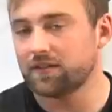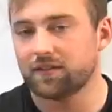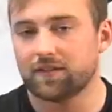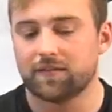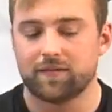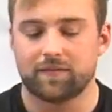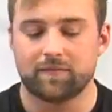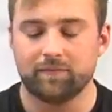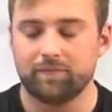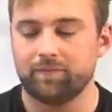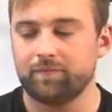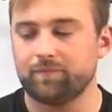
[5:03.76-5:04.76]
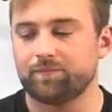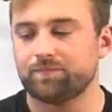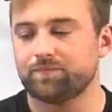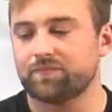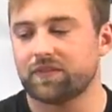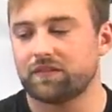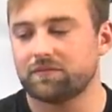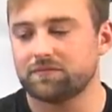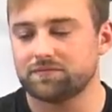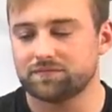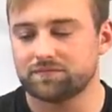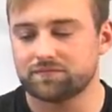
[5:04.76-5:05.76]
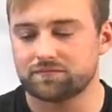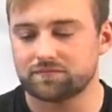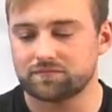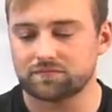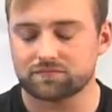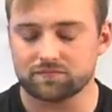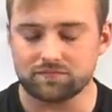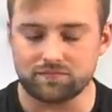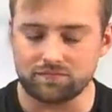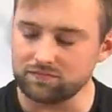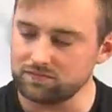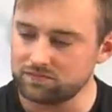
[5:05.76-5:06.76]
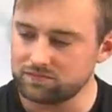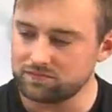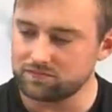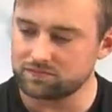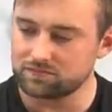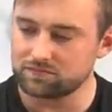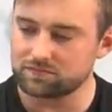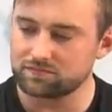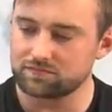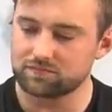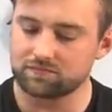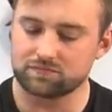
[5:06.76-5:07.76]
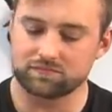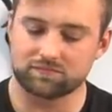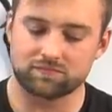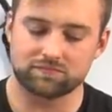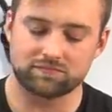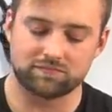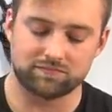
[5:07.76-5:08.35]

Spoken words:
No words are spoken by the person on screen.